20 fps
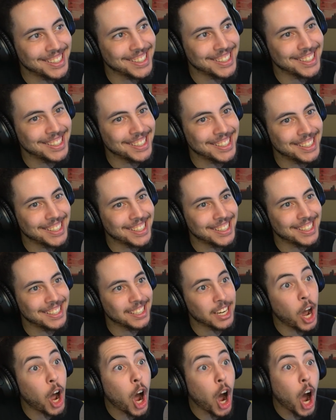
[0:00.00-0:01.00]

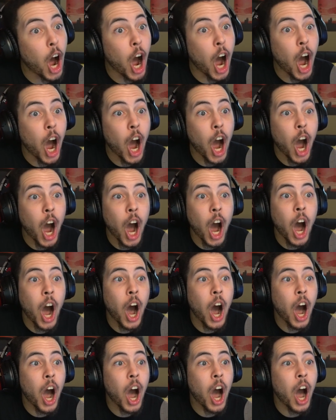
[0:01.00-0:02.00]

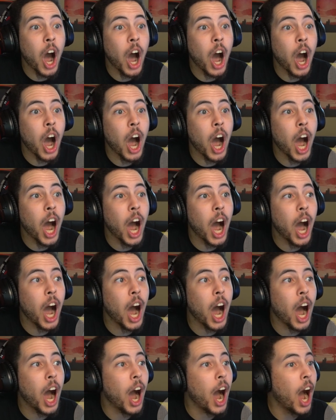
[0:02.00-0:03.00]

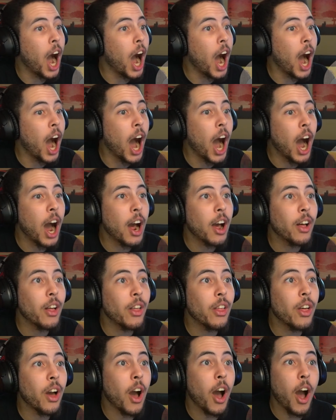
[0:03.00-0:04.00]

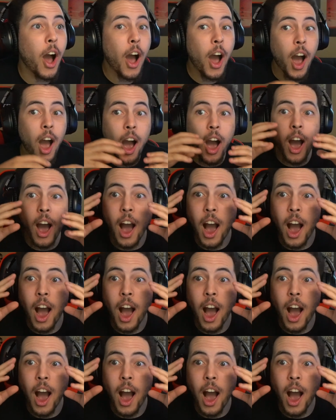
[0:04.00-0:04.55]
Nobody speaks.